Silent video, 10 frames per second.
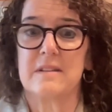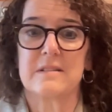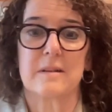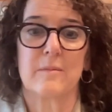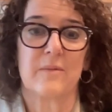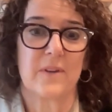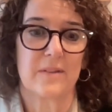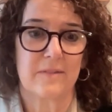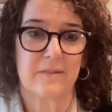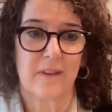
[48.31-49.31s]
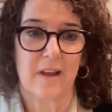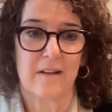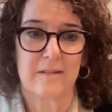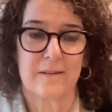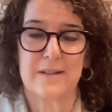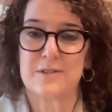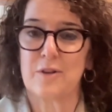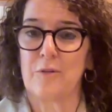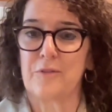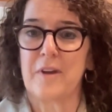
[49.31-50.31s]
Some of us
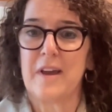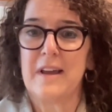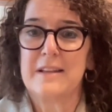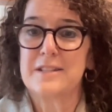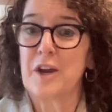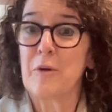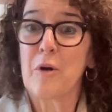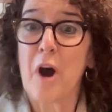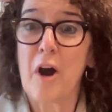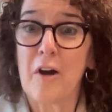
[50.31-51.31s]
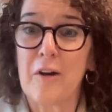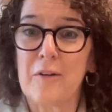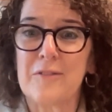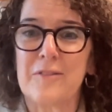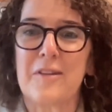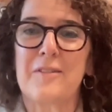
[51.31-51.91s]
consult tarot cards.